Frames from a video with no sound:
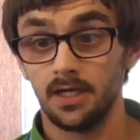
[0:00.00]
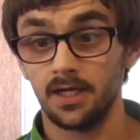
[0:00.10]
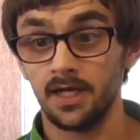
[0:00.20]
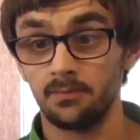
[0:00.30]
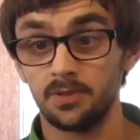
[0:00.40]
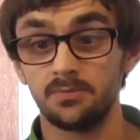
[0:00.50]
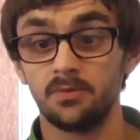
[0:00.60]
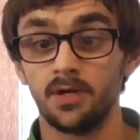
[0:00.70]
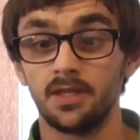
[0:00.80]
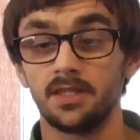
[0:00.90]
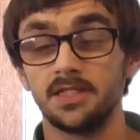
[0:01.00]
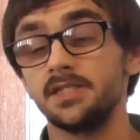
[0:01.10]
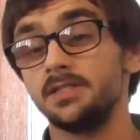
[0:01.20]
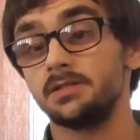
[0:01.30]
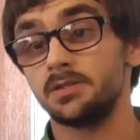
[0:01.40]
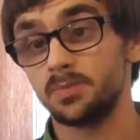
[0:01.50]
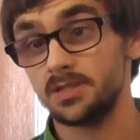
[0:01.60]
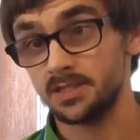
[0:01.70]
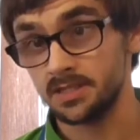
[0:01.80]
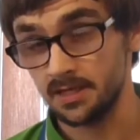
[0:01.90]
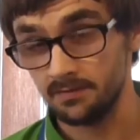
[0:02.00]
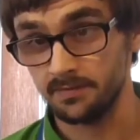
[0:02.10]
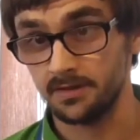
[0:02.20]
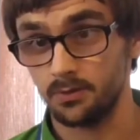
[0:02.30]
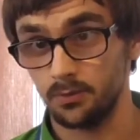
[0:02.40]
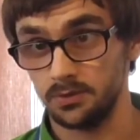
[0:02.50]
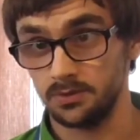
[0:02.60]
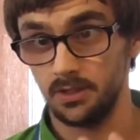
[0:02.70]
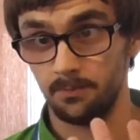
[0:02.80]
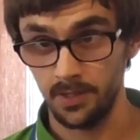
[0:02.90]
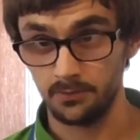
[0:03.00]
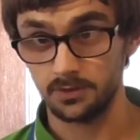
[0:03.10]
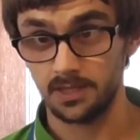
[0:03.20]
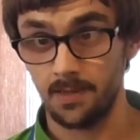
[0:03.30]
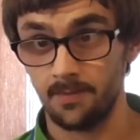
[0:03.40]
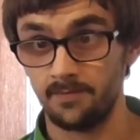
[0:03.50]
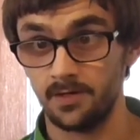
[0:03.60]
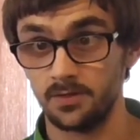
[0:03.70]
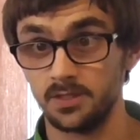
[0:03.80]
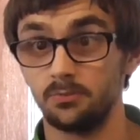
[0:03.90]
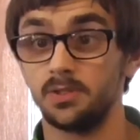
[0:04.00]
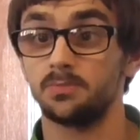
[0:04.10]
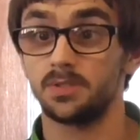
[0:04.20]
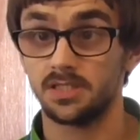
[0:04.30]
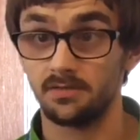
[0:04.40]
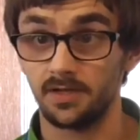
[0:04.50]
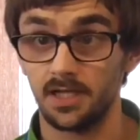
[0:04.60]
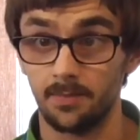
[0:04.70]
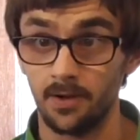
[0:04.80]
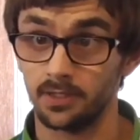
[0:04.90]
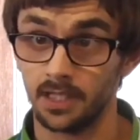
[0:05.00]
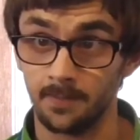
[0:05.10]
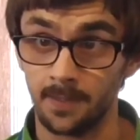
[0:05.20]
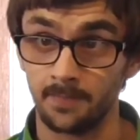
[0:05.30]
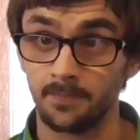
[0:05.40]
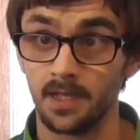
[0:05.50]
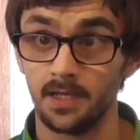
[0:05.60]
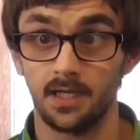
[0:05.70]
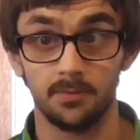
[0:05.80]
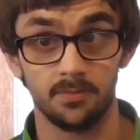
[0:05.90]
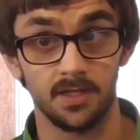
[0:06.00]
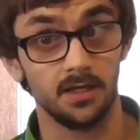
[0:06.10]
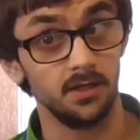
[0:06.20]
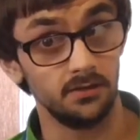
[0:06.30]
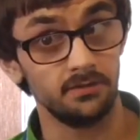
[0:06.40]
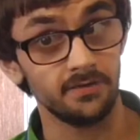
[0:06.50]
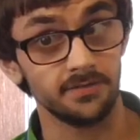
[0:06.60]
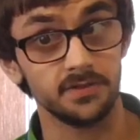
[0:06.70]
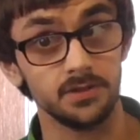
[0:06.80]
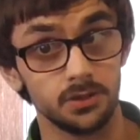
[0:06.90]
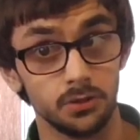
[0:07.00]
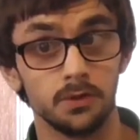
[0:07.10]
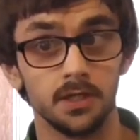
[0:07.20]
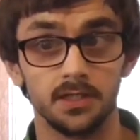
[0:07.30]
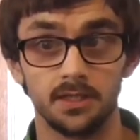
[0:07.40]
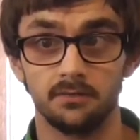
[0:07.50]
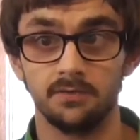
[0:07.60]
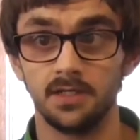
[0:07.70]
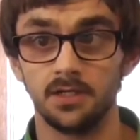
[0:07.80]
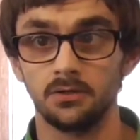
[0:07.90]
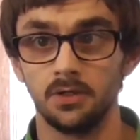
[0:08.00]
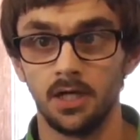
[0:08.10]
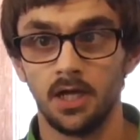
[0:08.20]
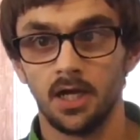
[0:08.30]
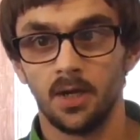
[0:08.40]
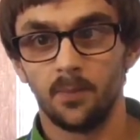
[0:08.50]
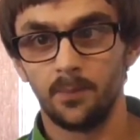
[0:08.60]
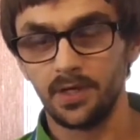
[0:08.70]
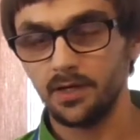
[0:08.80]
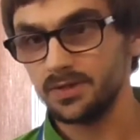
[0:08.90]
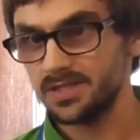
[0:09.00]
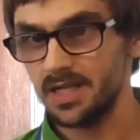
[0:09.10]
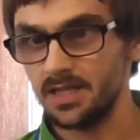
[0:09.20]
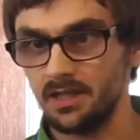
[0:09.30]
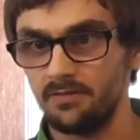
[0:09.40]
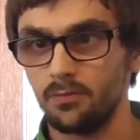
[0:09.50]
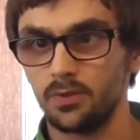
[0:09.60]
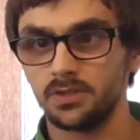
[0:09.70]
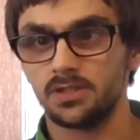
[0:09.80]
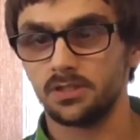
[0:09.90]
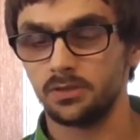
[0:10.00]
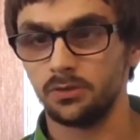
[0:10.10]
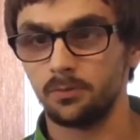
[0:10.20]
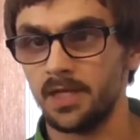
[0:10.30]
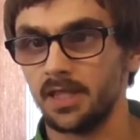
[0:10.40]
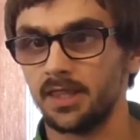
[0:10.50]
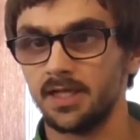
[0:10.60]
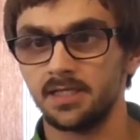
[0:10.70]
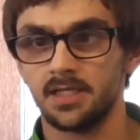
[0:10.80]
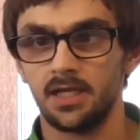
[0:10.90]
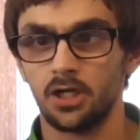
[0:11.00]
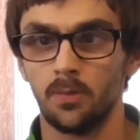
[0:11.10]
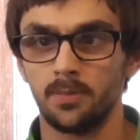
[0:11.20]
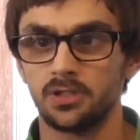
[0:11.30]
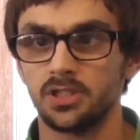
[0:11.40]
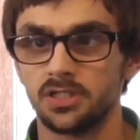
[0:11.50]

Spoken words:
Again, please be aware that this is a specific one about gaming videos. It'll be specifically about gaming, and I'll be making a lot of references to that in the video. But I would say that if you wanted to make things like commentary